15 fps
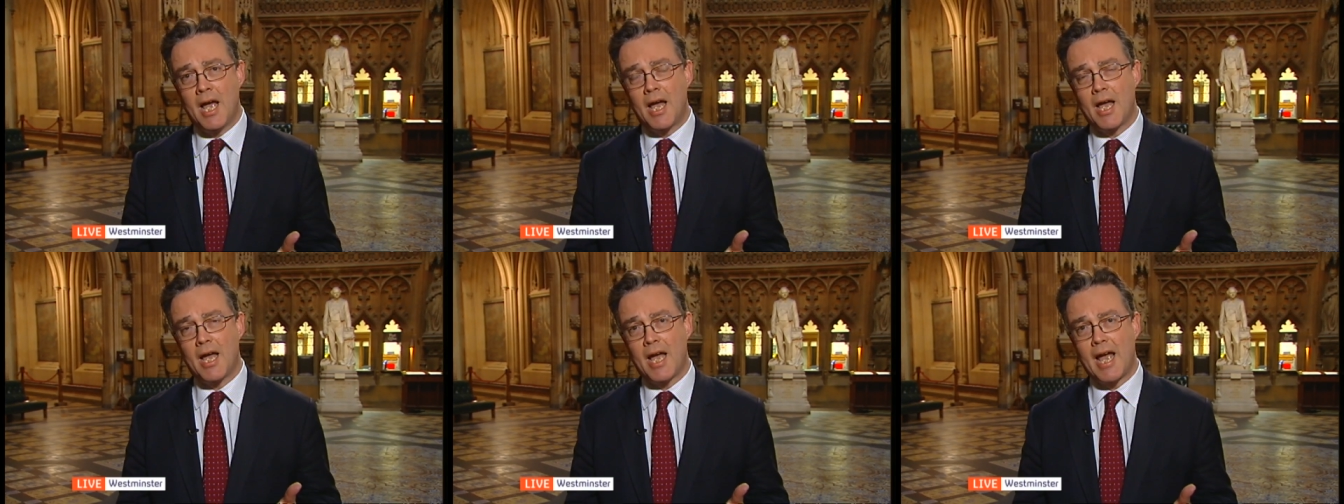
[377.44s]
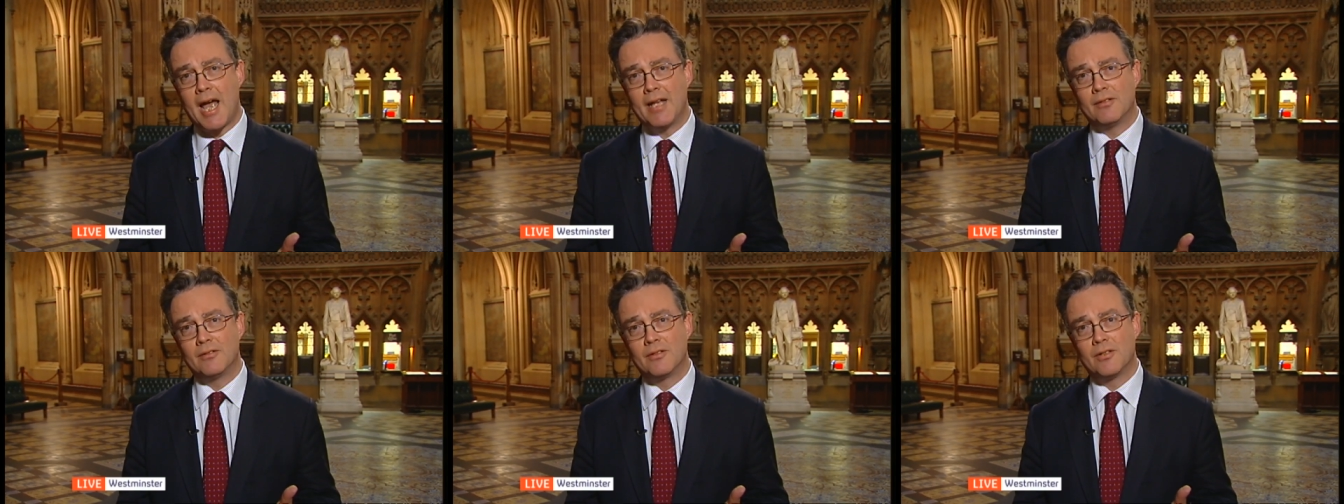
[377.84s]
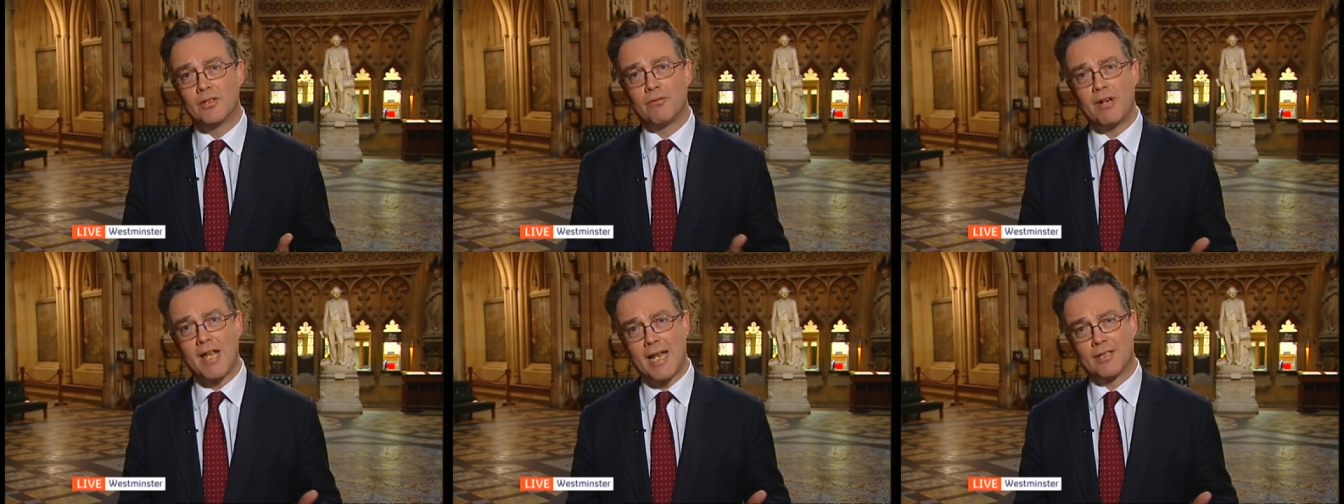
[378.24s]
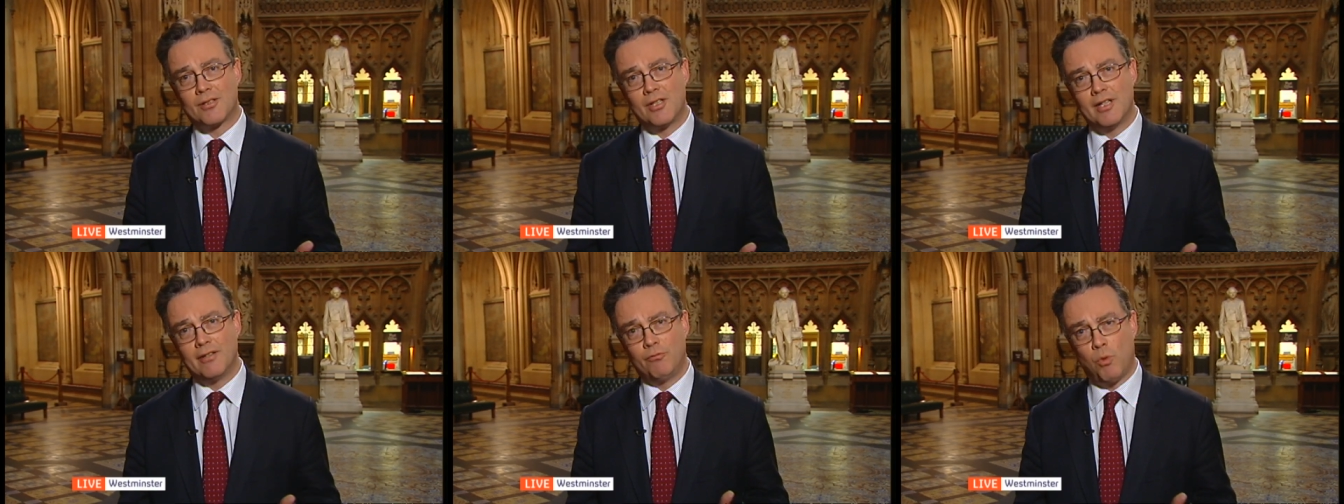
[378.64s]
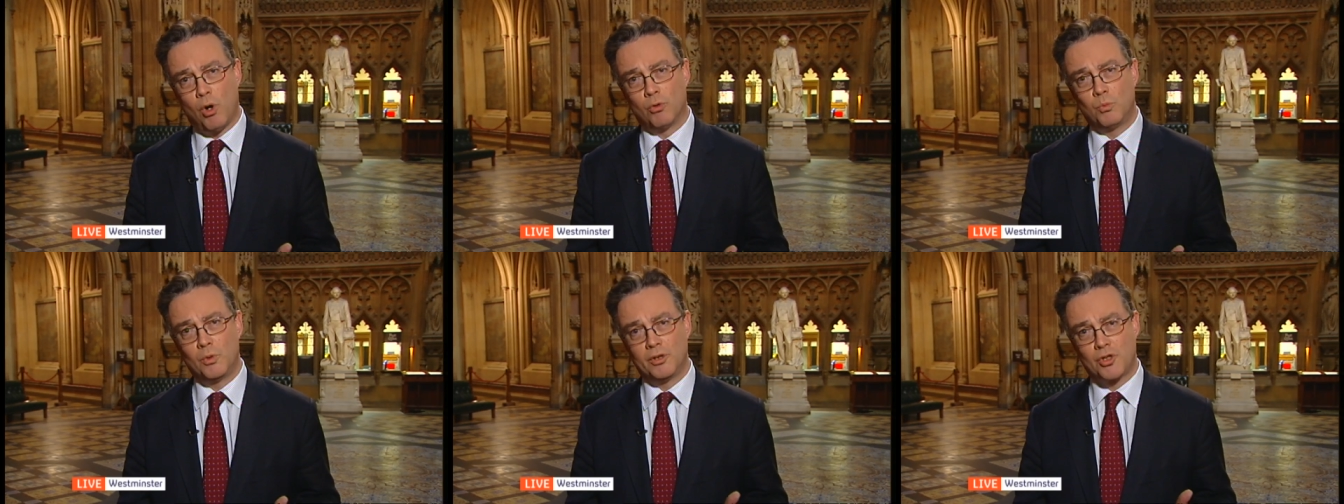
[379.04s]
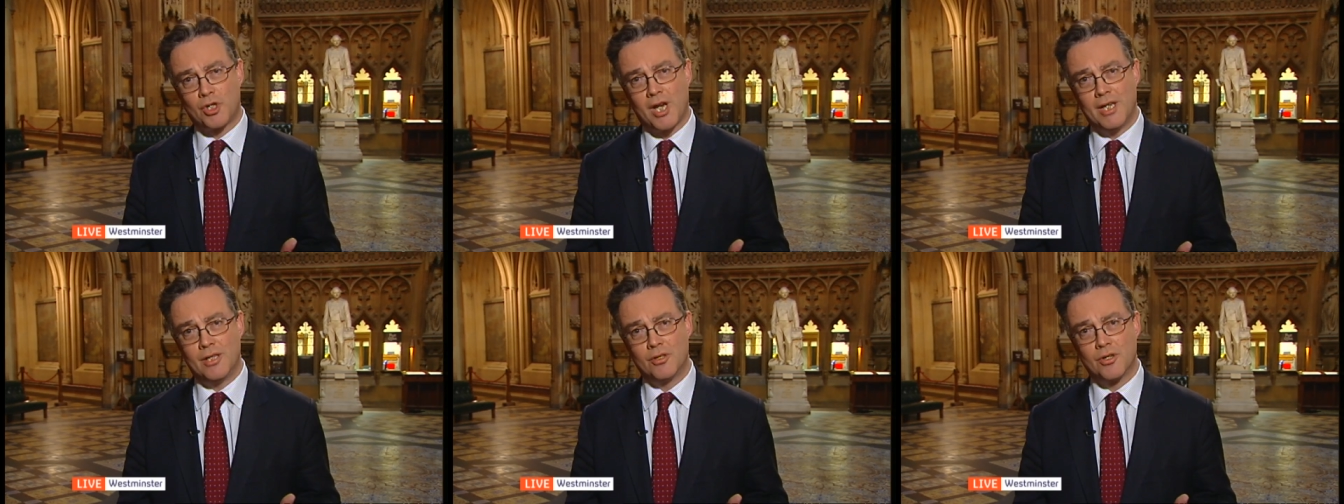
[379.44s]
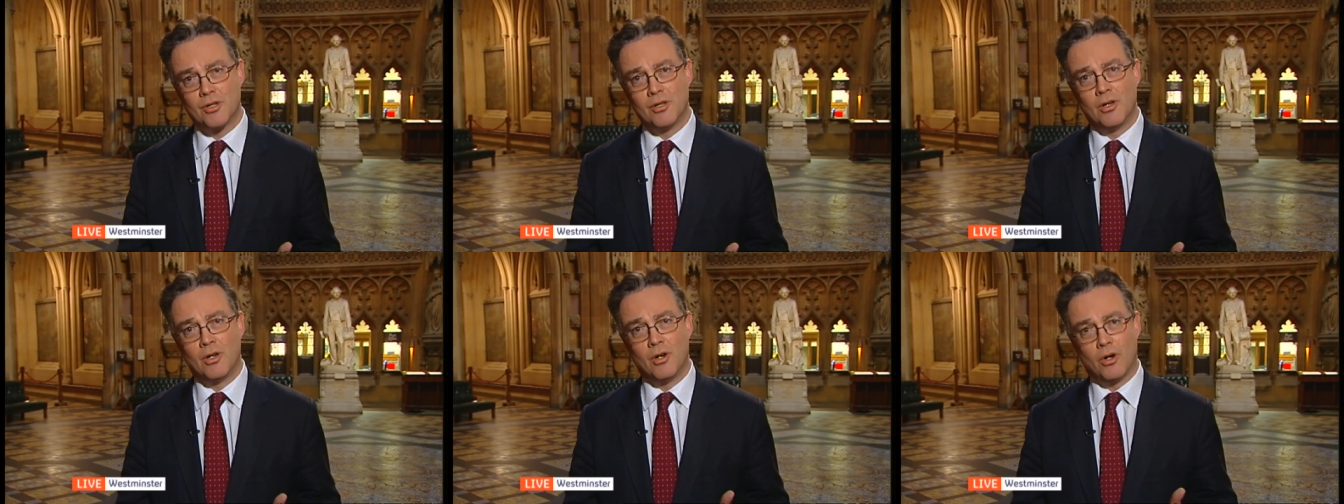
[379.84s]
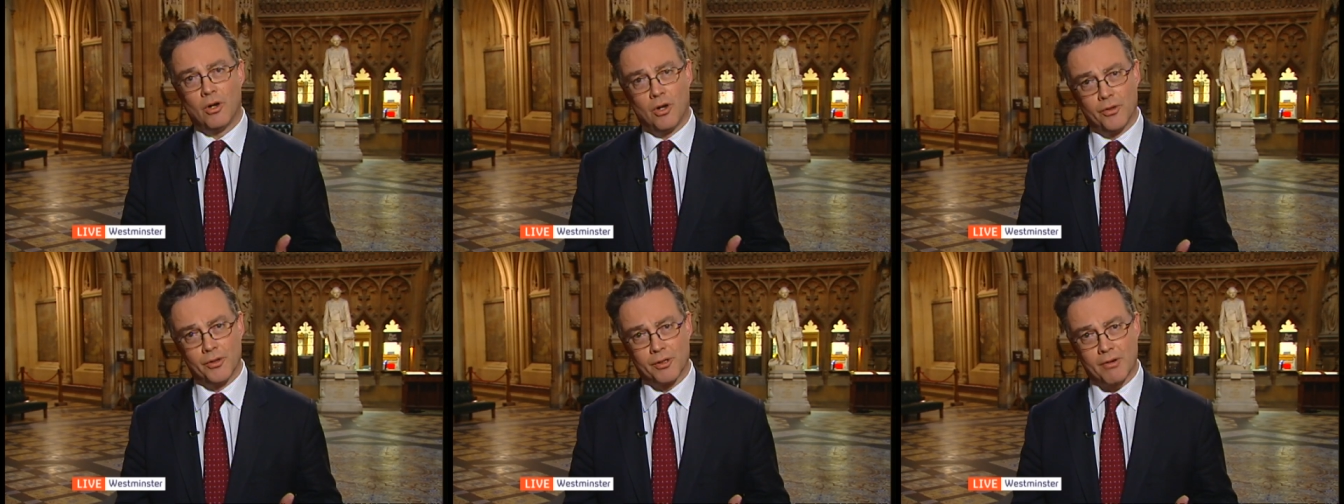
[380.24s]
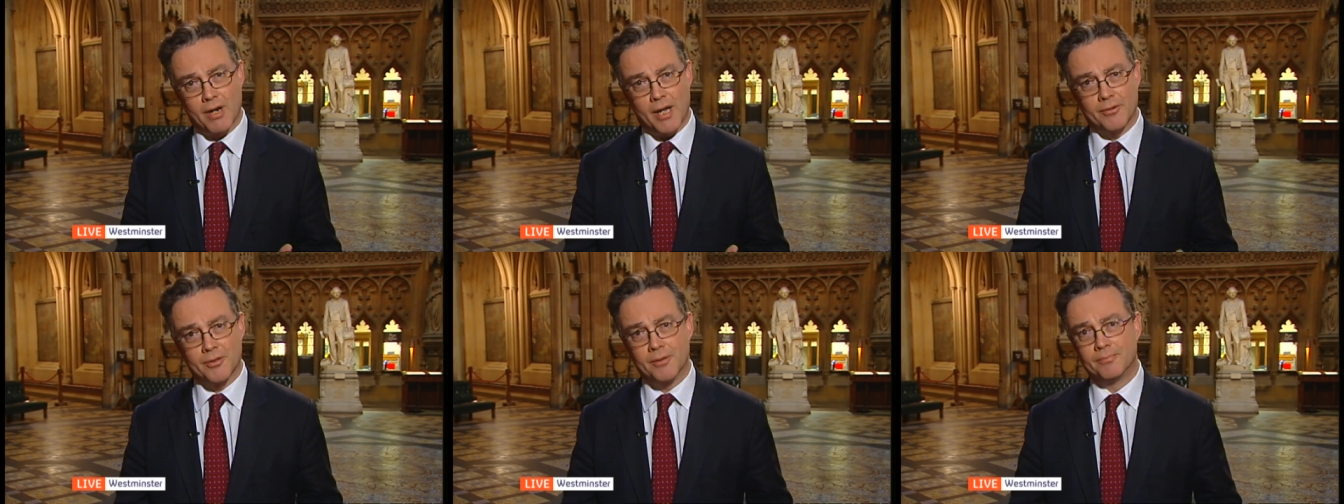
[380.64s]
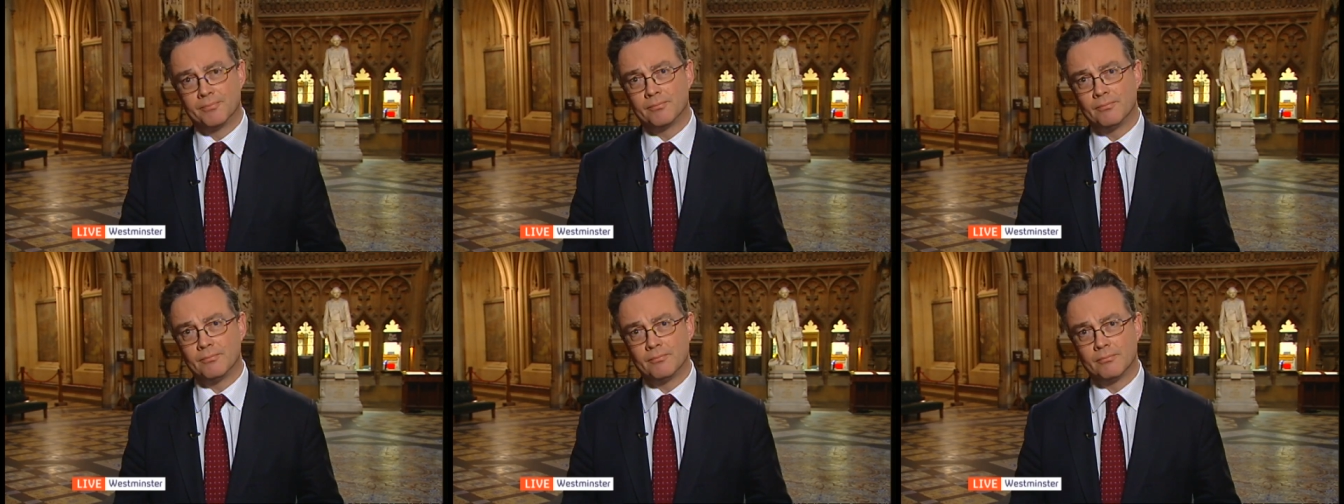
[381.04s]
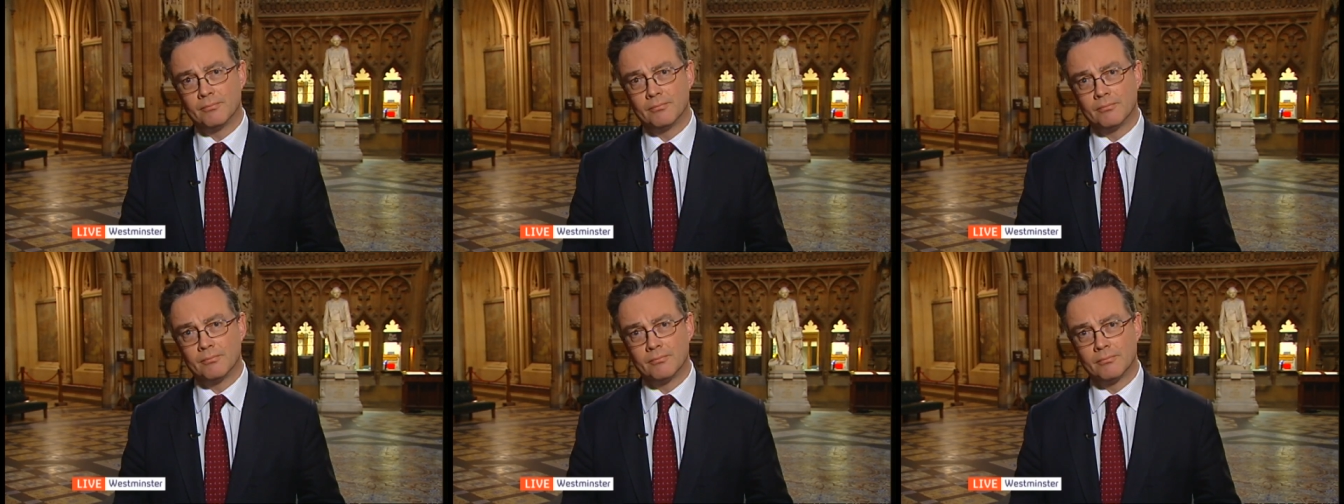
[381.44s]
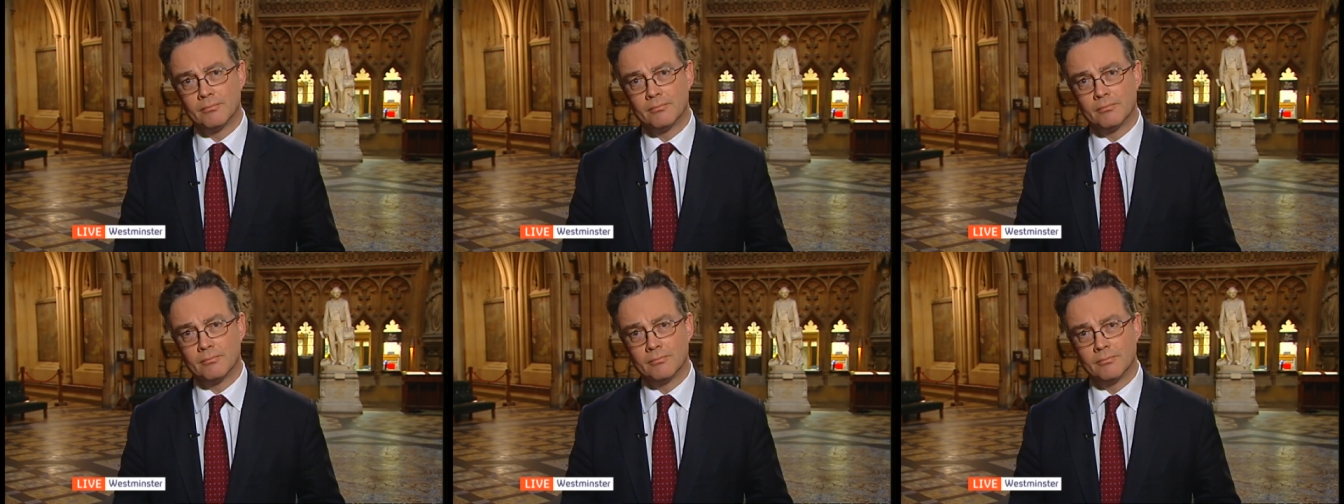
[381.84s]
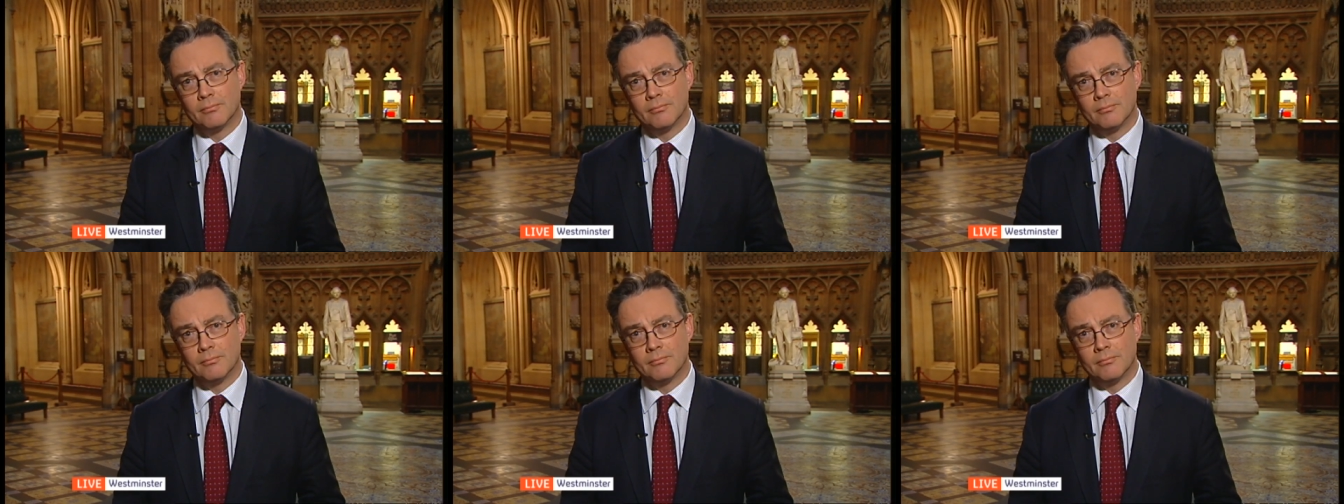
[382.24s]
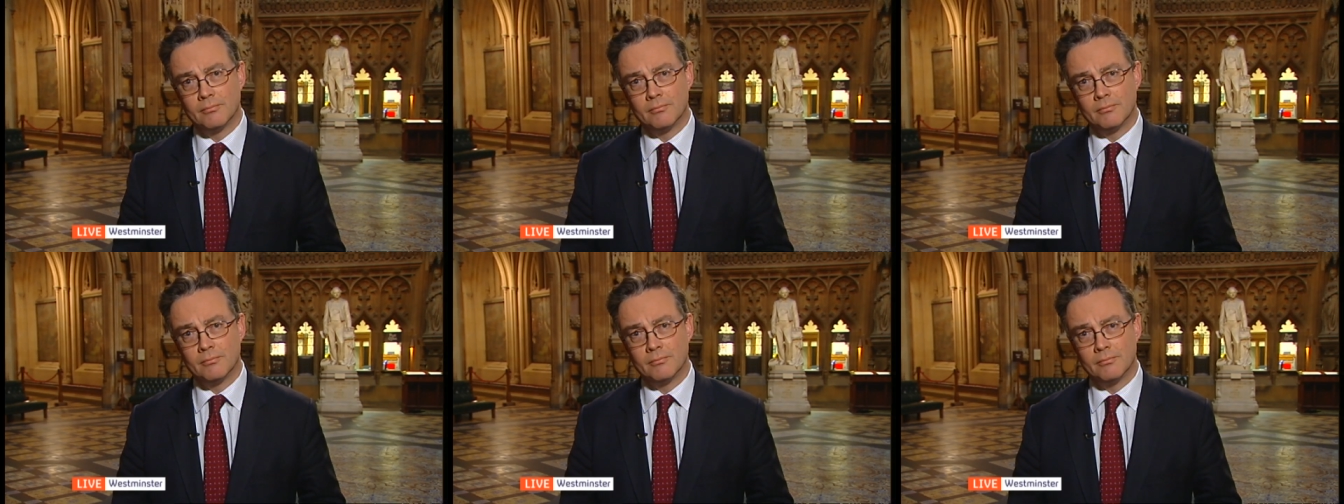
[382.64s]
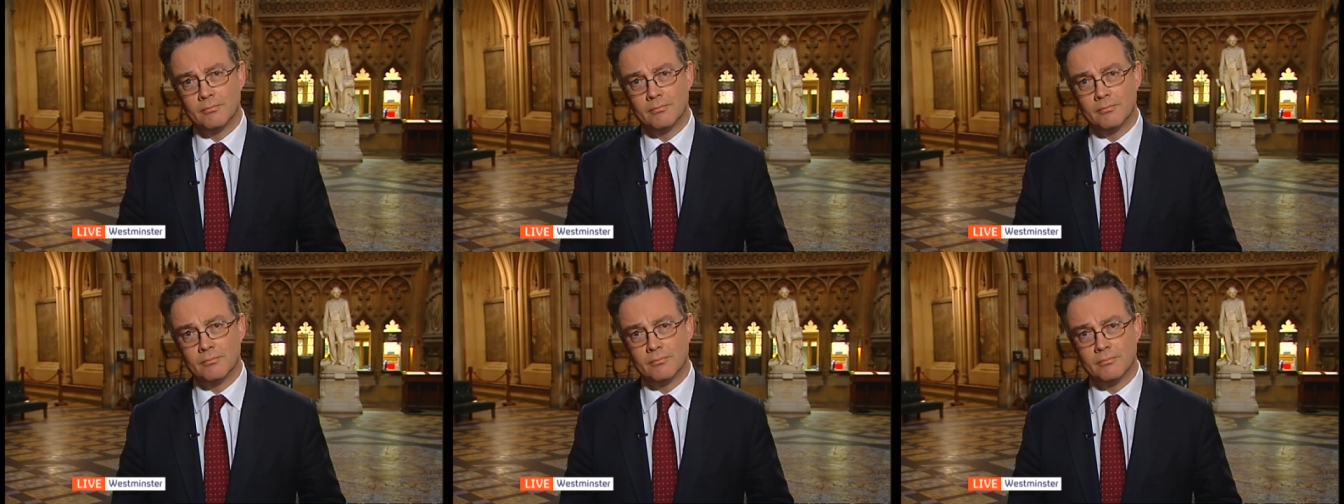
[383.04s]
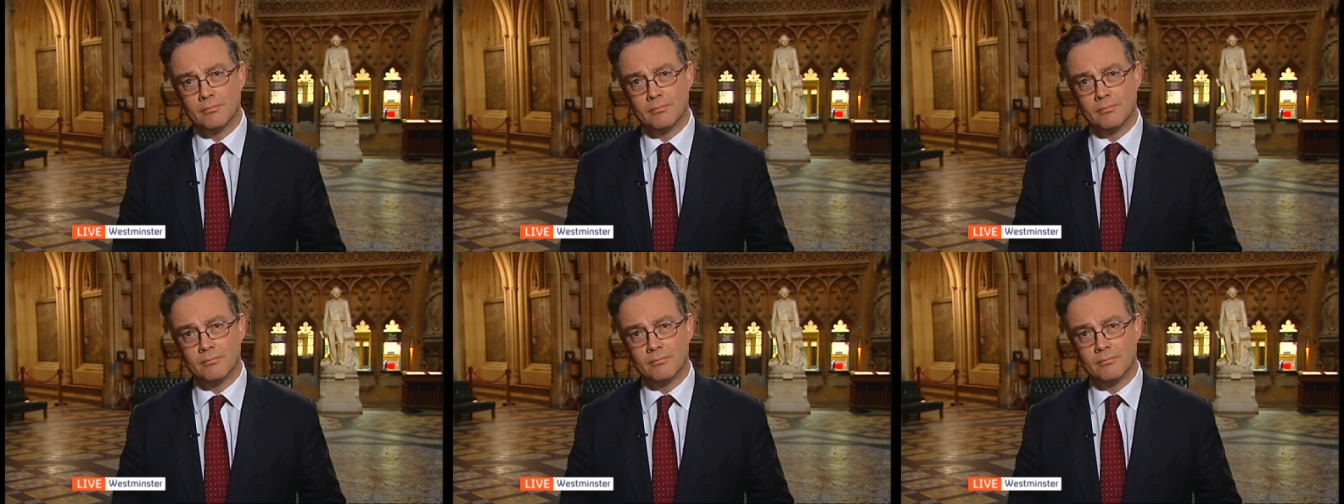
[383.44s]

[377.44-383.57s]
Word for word: uh, and the reality of what will change on the ground. Gary Gibbon at Westminster.